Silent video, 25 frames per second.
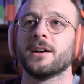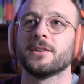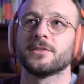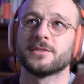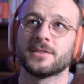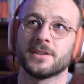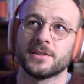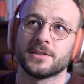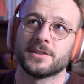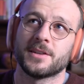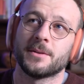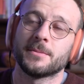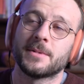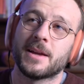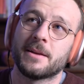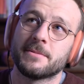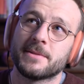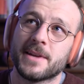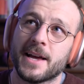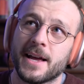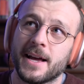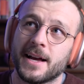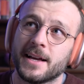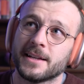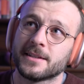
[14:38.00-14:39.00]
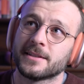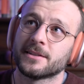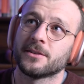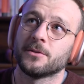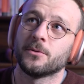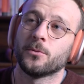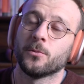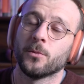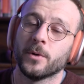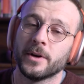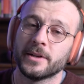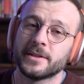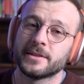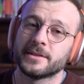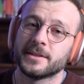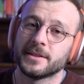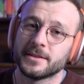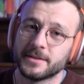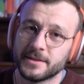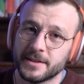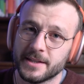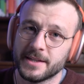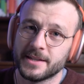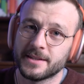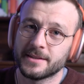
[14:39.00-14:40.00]
Sometimes I ask, what
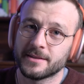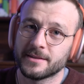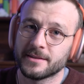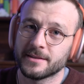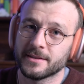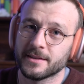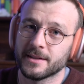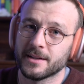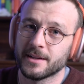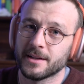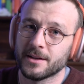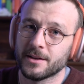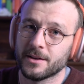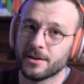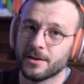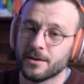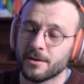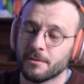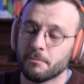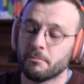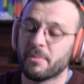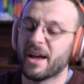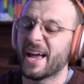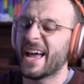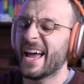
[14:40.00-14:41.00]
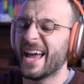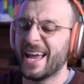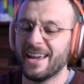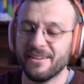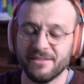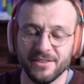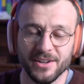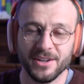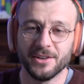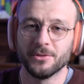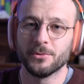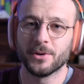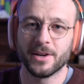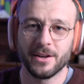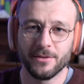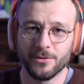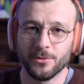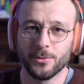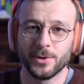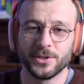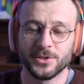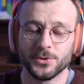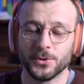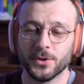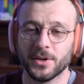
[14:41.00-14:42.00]
does this behavior,
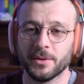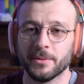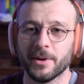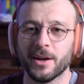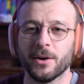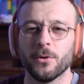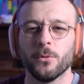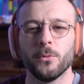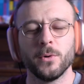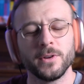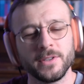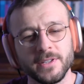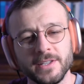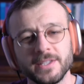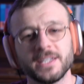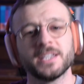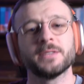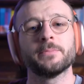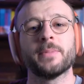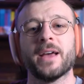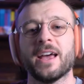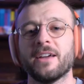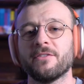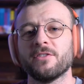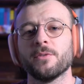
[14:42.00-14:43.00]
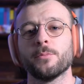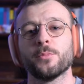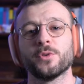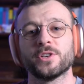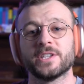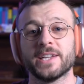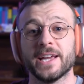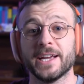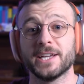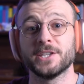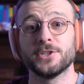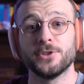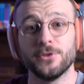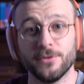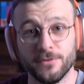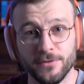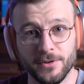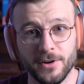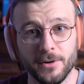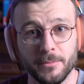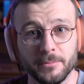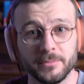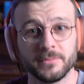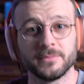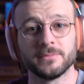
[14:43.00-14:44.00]
whatever we're talking about, what does this behavior protect you
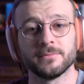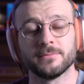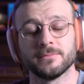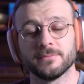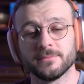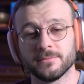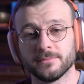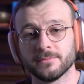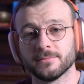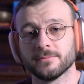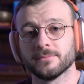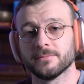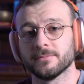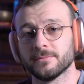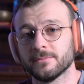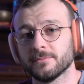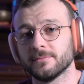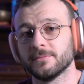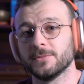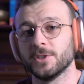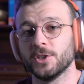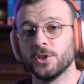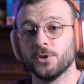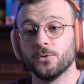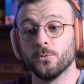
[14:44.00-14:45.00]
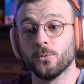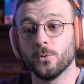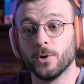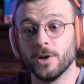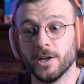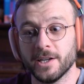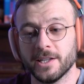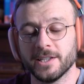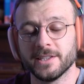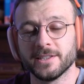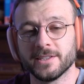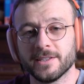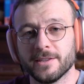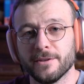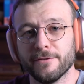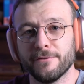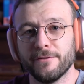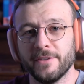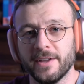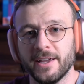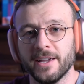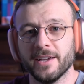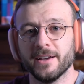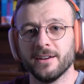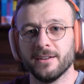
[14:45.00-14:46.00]
from? What is the
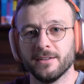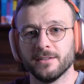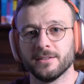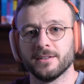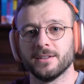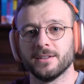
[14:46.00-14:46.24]
fear?